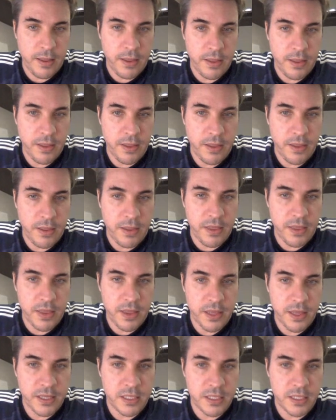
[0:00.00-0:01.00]

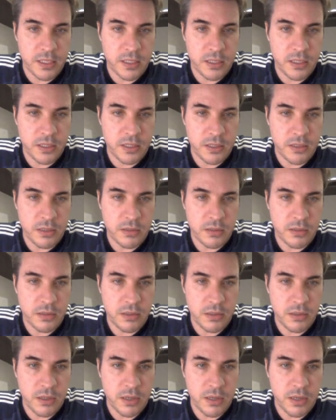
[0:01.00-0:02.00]
this.
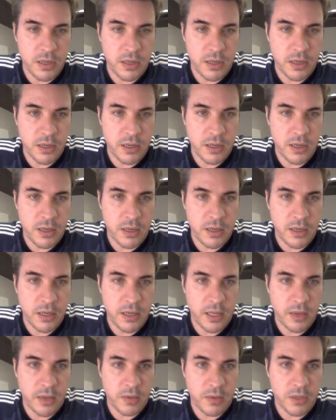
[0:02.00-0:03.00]

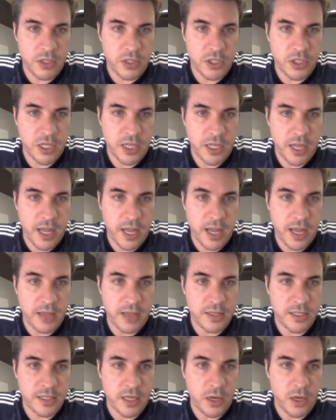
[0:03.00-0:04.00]
Hang on, we'll just check that out.
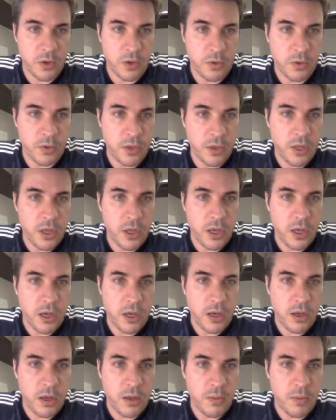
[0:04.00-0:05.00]
So
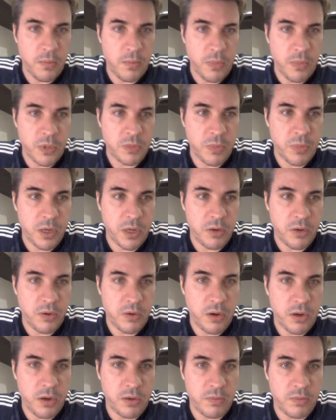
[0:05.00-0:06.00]
Moss
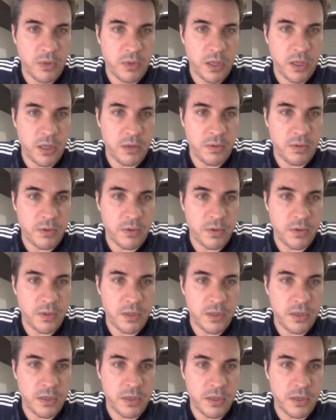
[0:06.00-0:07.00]
Bedrock
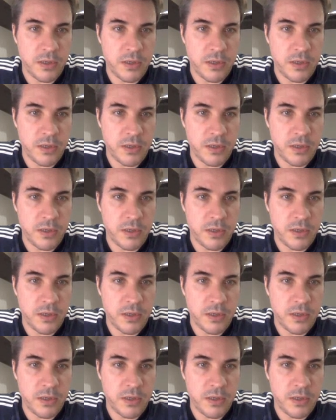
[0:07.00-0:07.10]
site.